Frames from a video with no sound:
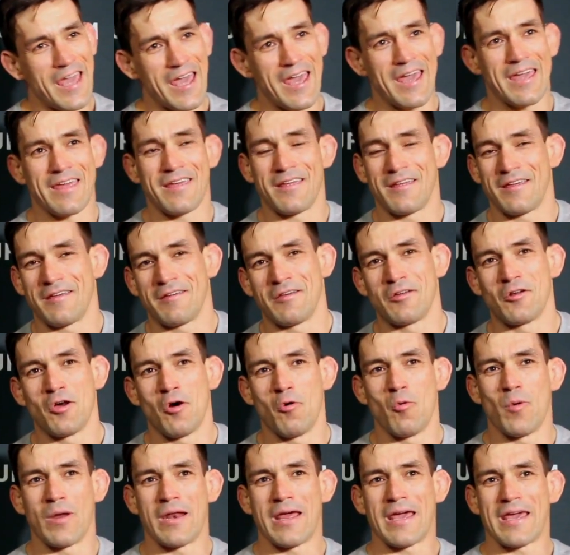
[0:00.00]
Yeah, you, you,
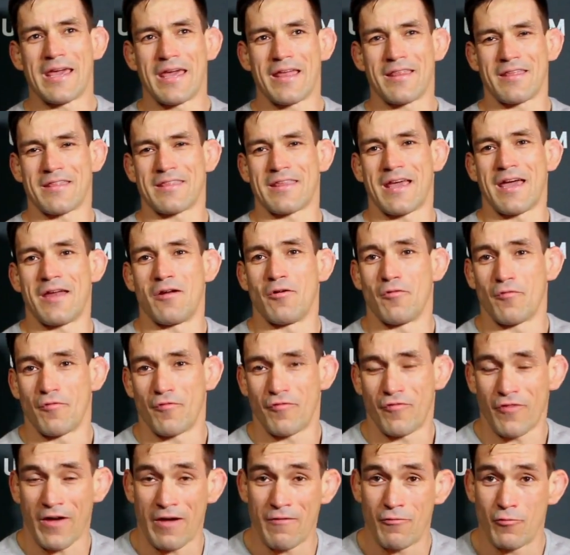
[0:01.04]
know, when I get the title
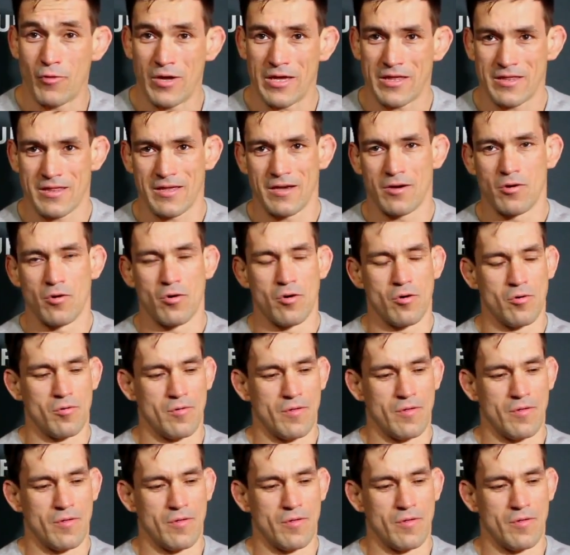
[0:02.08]
five weeks ago,